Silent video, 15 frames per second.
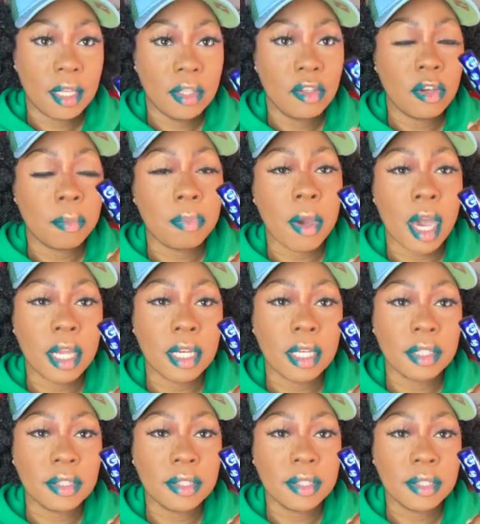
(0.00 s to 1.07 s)
your
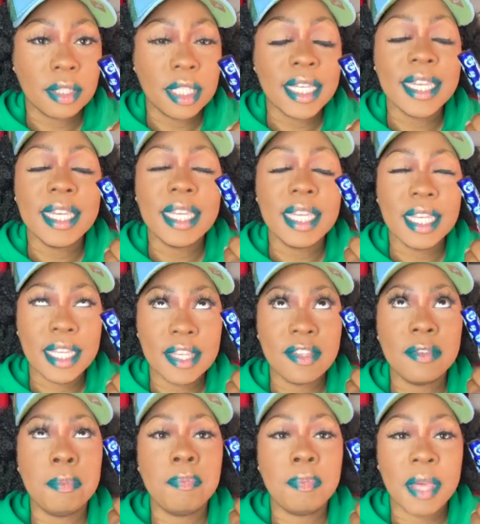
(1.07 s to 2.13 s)
product. It
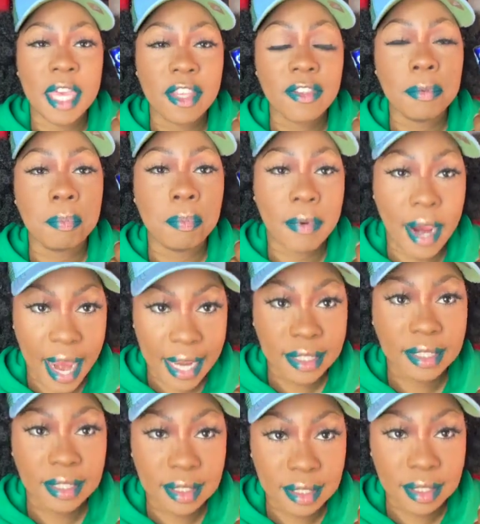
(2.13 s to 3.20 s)
is best
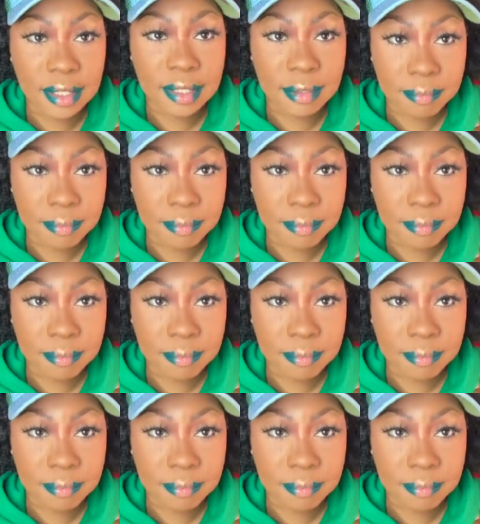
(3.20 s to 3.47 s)
practice.